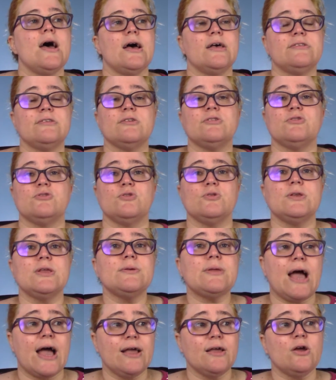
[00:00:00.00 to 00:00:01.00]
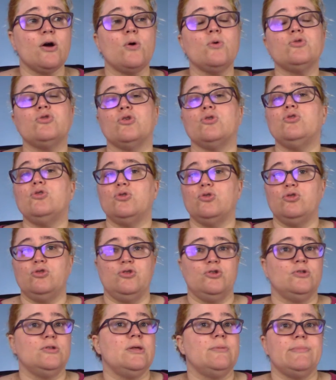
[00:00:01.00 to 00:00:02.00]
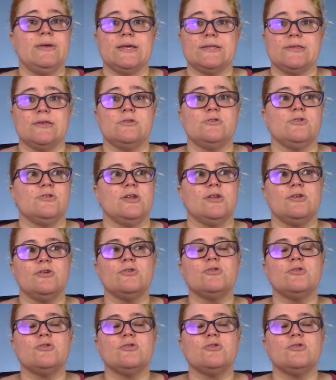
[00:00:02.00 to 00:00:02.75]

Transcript: As a student, I also use Udemy as a student.